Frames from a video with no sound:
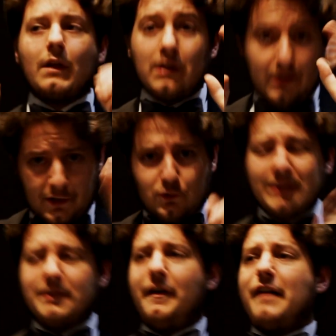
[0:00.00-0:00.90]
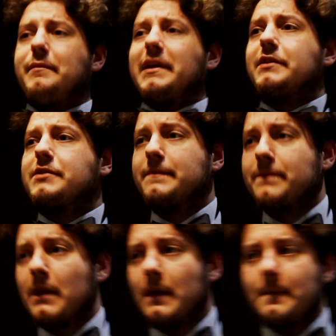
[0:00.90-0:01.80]
under 25 minutes.
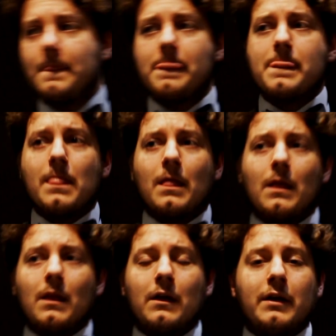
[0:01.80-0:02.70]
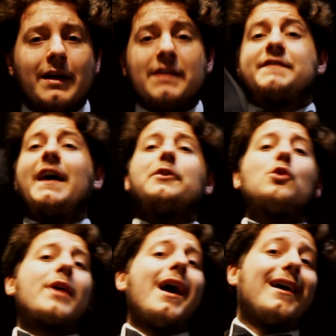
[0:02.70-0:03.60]
Is that
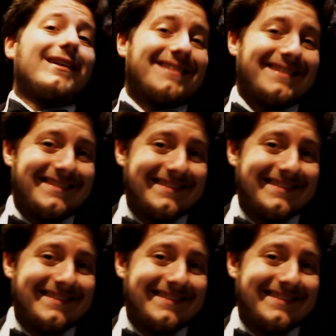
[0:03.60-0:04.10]
your card?